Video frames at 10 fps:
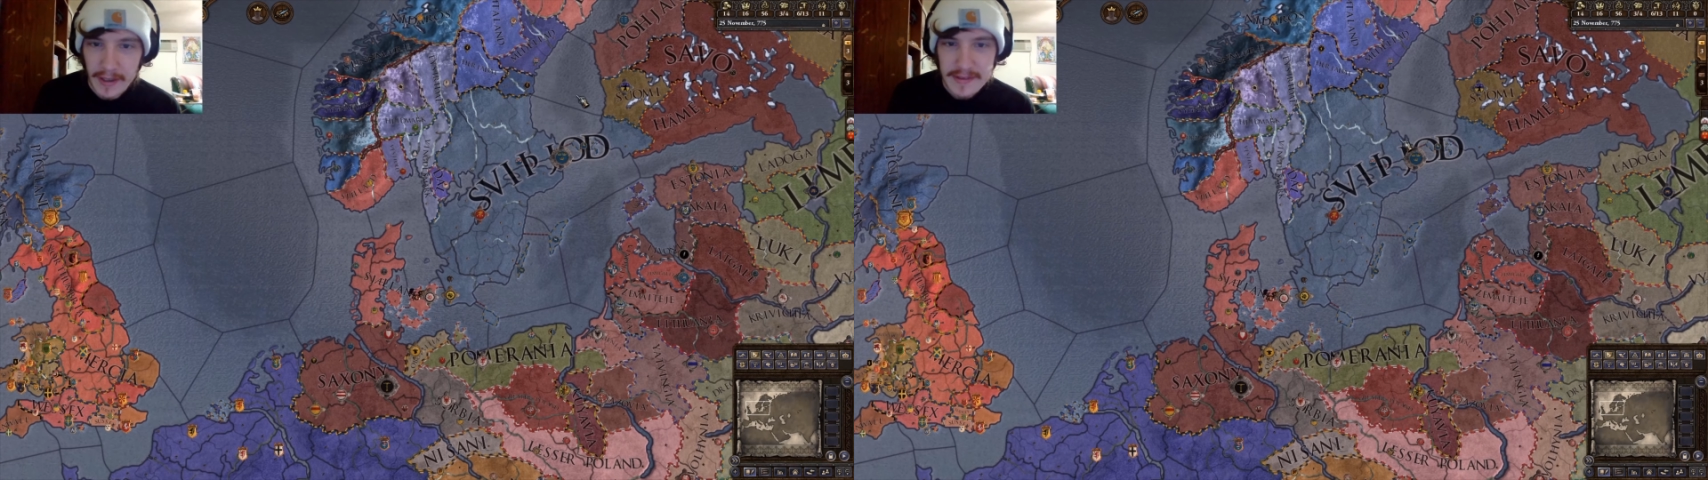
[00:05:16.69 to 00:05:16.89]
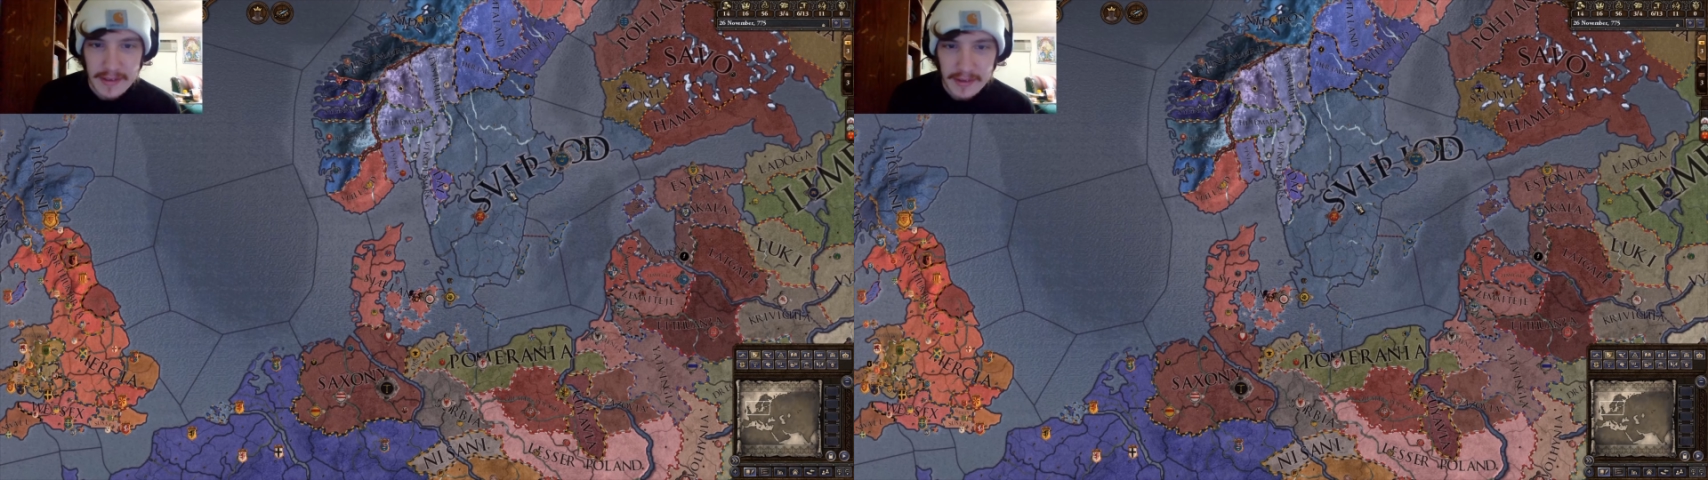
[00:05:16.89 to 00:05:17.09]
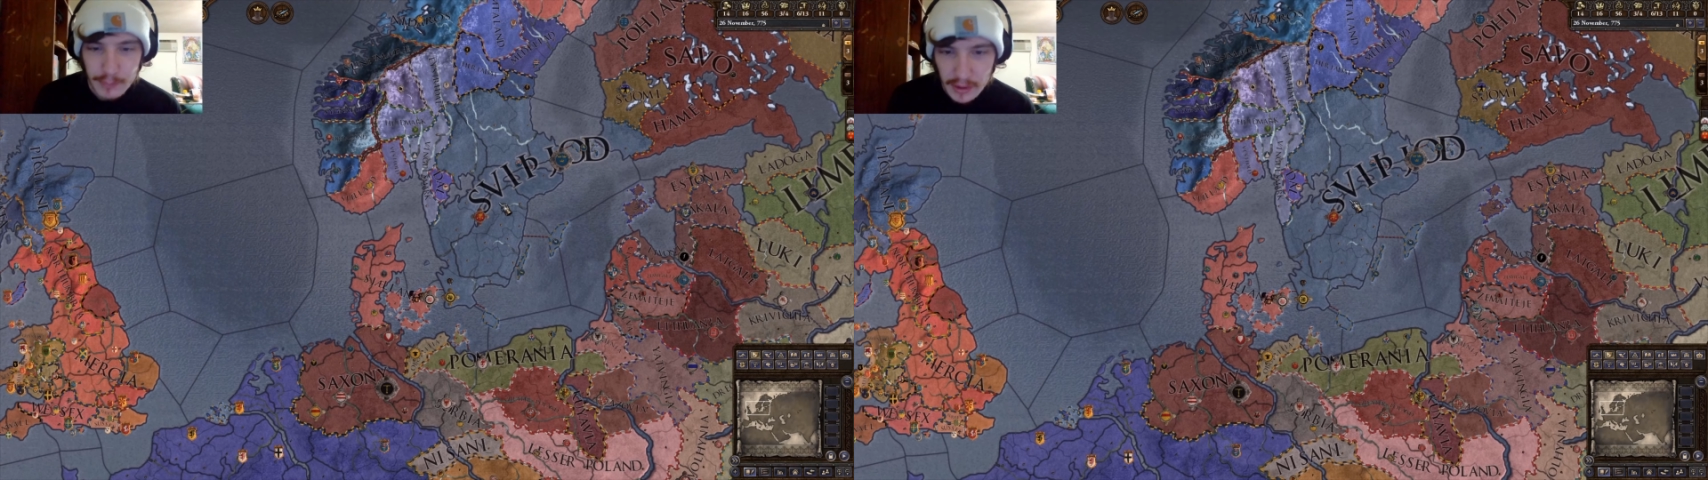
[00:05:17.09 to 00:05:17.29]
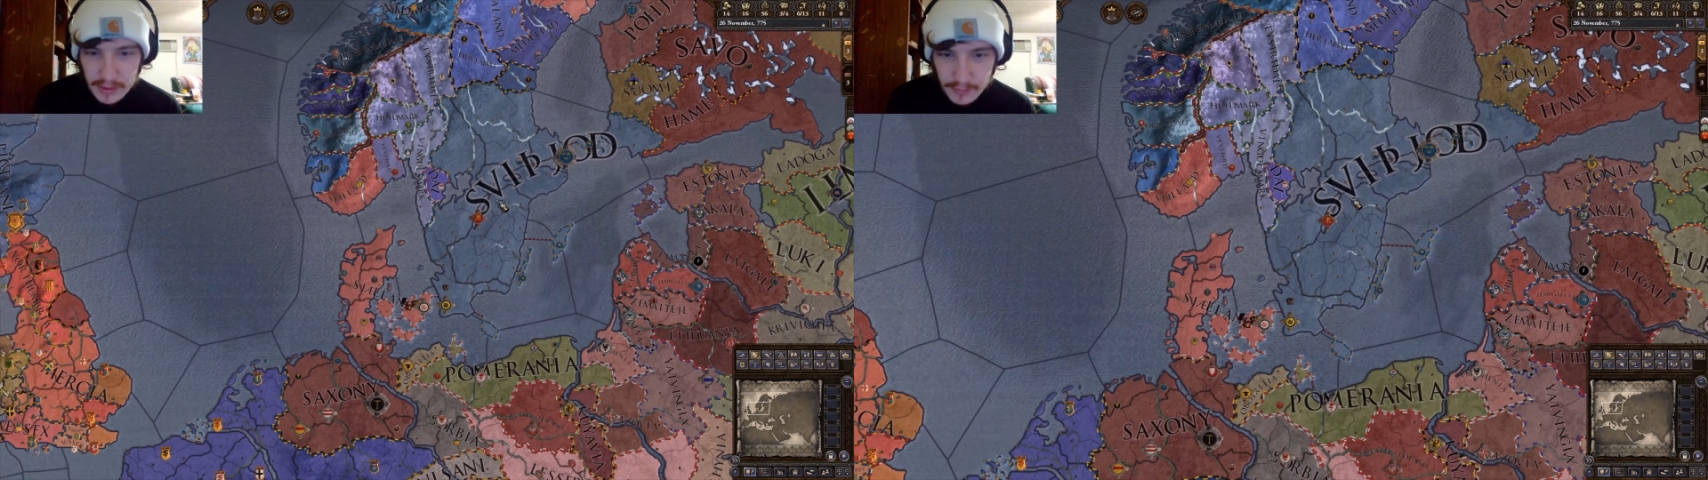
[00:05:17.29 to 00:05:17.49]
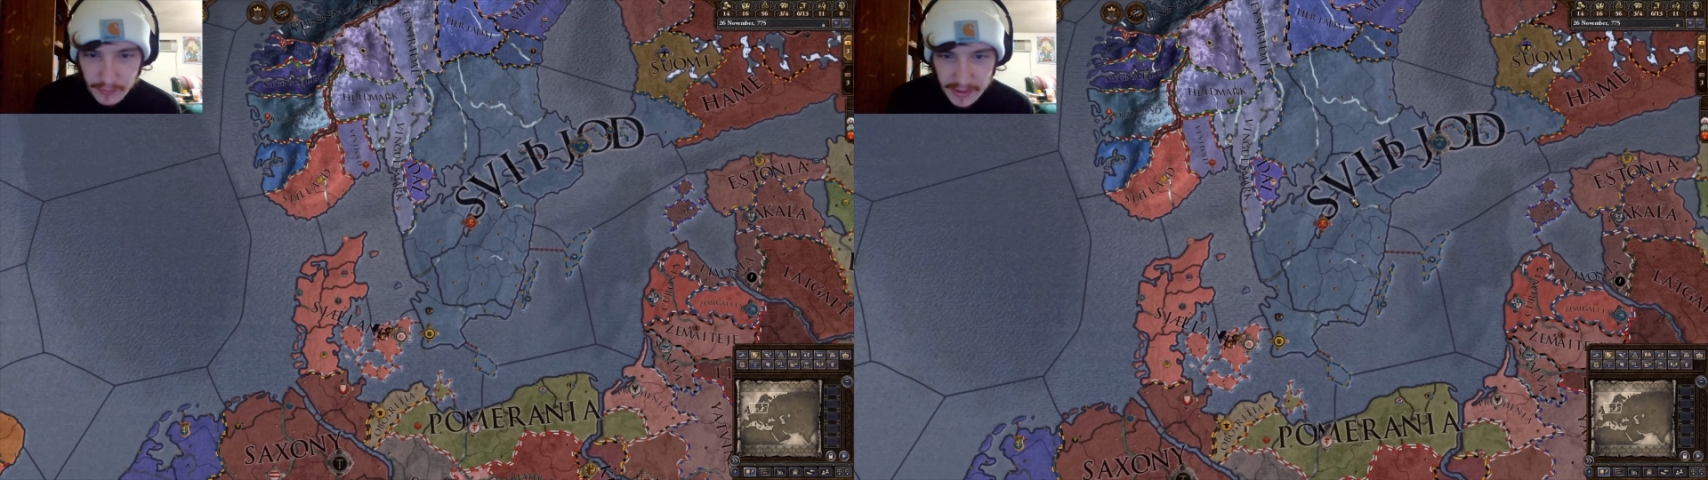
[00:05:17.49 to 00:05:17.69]
just like playing
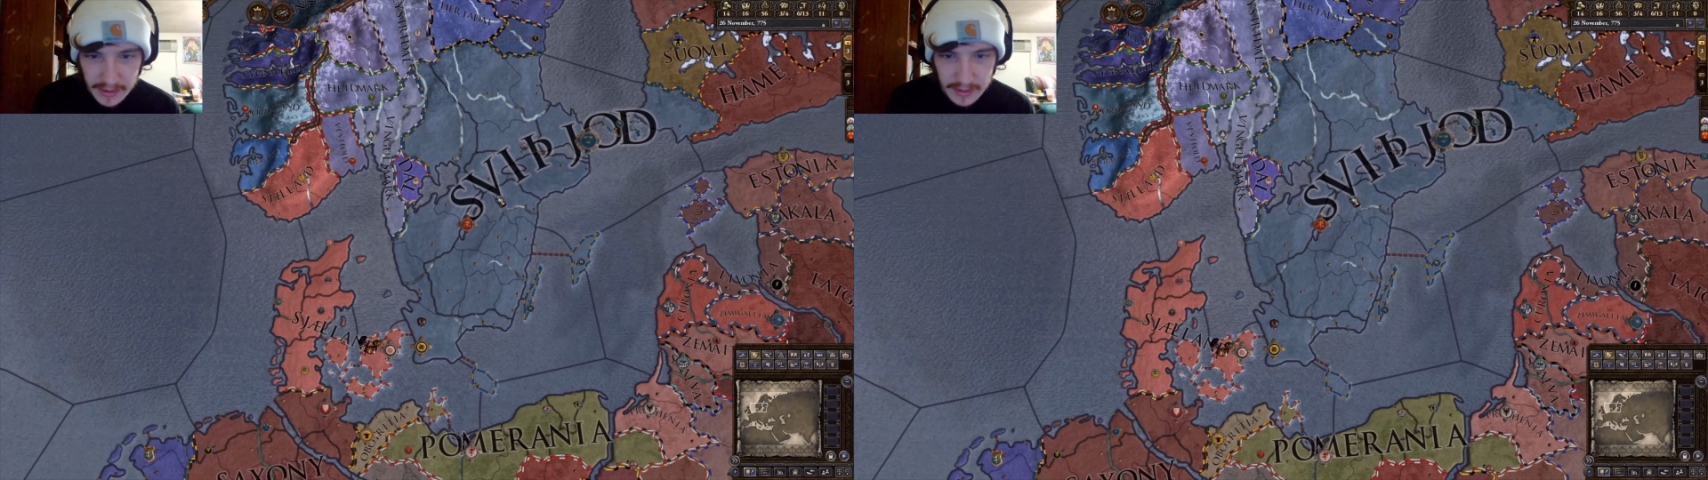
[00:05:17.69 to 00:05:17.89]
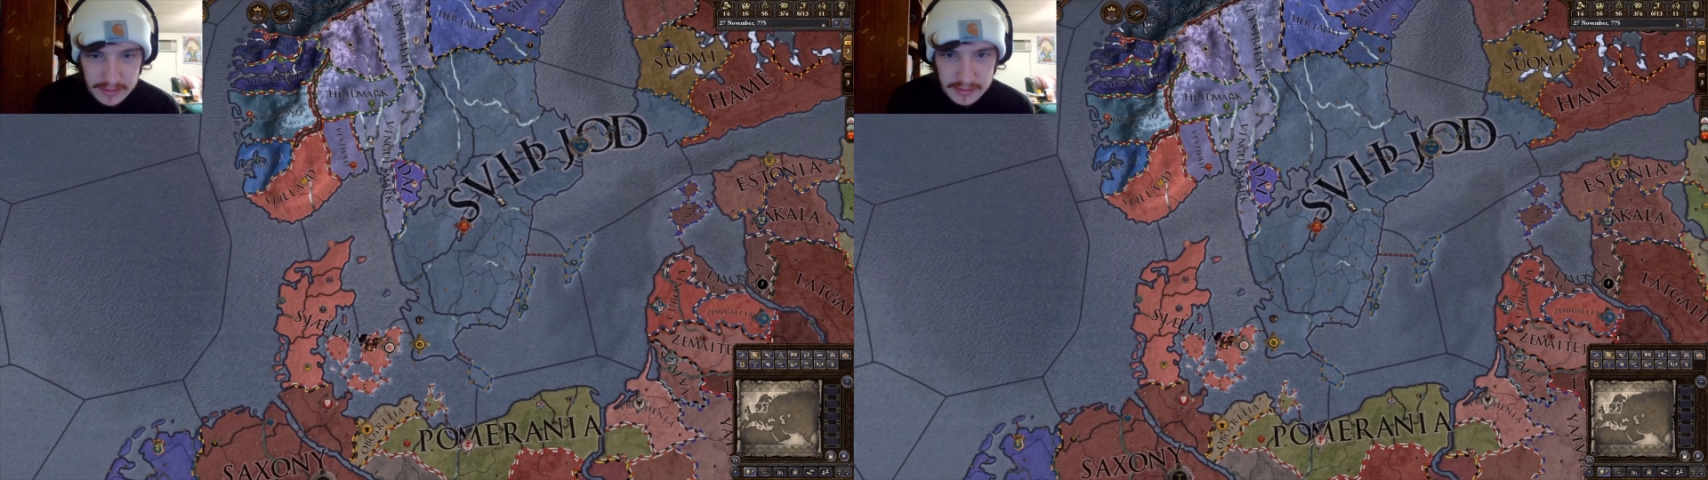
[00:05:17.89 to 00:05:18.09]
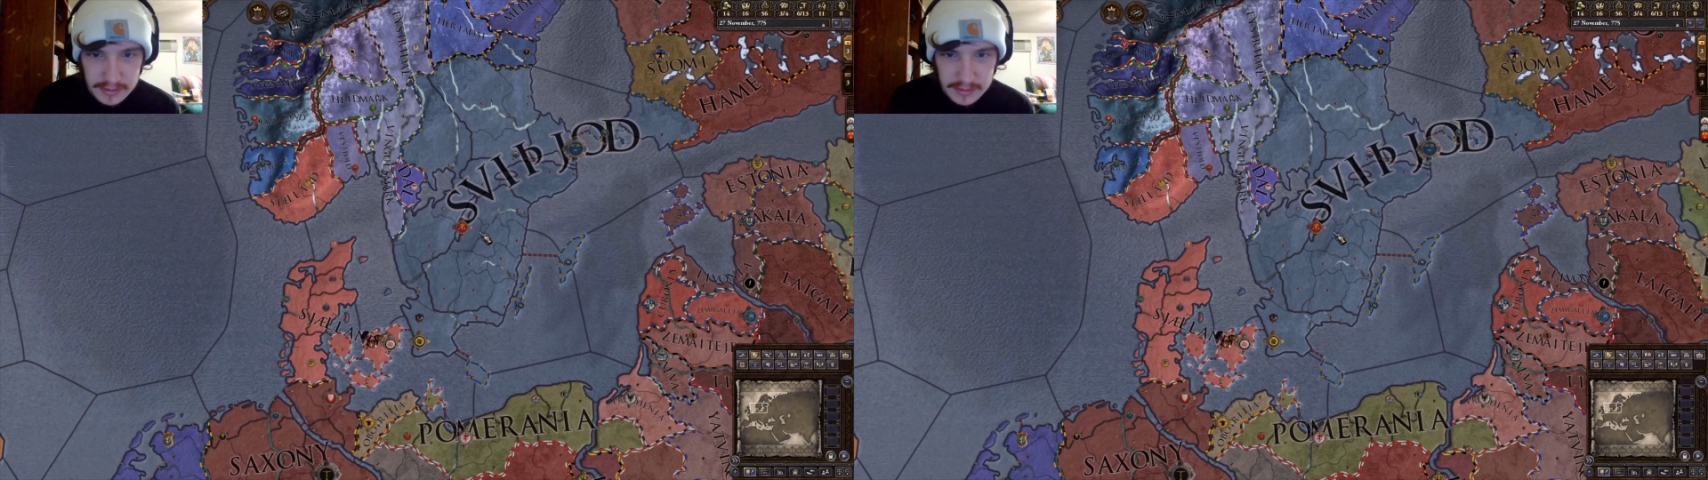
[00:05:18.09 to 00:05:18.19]
the Vikings.